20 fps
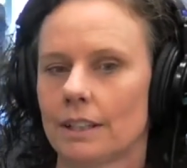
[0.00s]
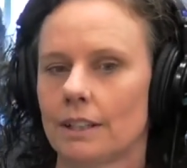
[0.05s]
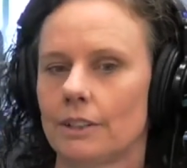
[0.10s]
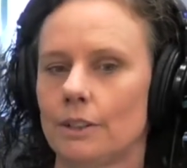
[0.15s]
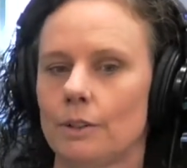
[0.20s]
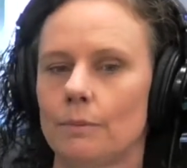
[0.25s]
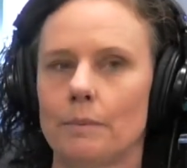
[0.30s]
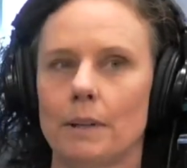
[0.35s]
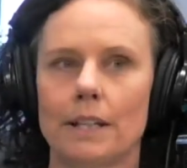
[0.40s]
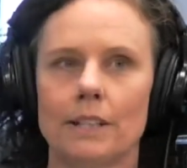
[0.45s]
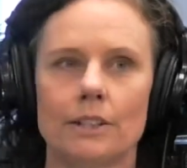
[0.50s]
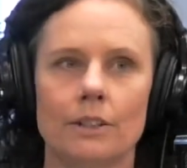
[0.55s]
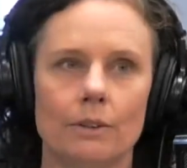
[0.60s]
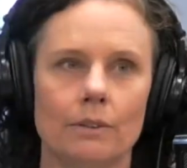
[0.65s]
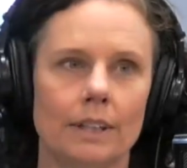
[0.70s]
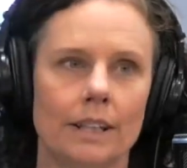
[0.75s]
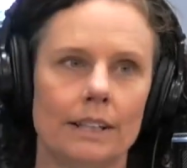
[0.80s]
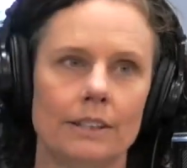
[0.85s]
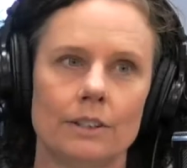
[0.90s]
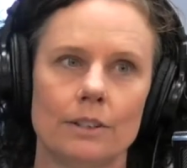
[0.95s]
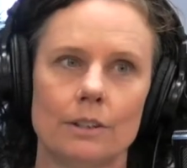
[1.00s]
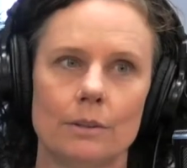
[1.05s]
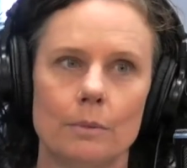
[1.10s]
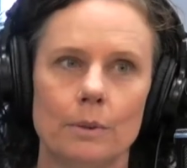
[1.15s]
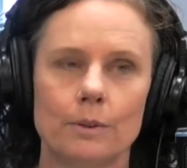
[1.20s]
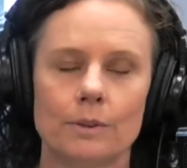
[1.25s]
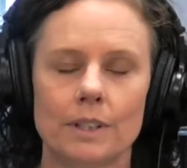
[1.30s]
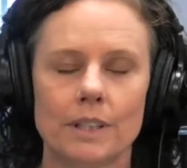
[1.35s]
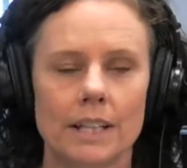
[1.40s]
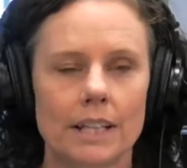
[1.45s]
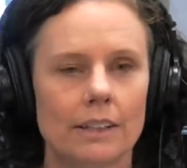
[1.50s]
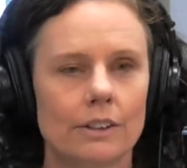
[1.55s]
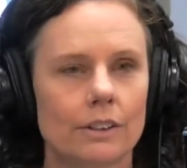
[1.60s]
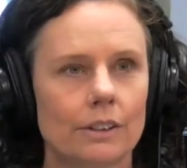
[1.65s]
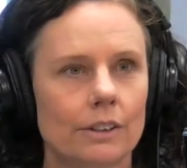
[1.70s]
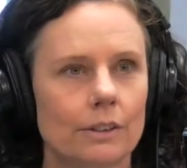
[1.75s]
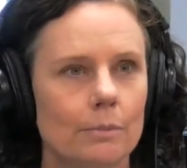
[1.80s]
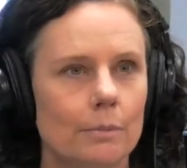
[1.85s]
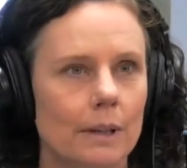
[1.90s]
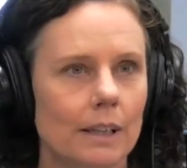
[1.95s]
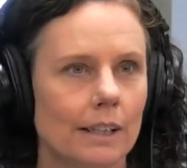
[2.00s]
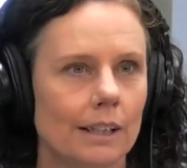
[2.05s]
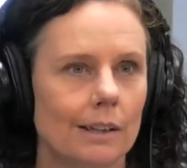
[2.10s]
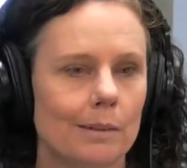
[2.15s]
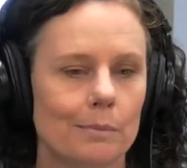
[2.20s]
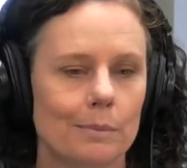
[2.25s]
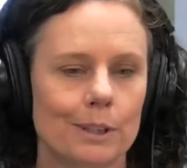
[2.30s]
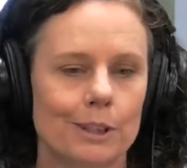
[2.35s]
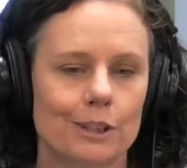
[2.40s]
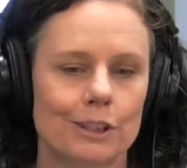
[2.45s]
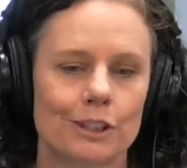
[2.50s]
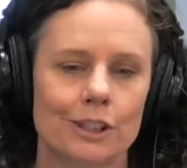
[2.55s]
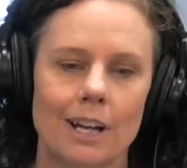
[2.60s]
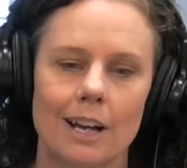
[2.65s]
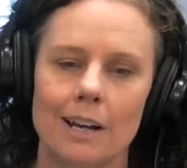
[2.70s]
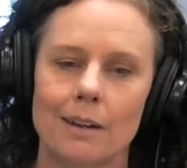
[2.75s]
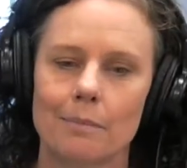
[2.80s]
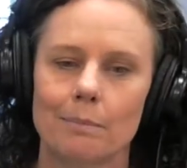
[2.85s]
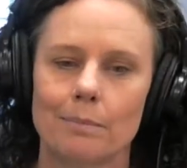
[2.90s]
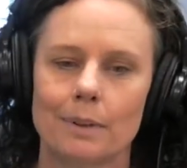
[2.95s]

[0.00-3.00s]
and you may donate to the boutique, or you may come and shop,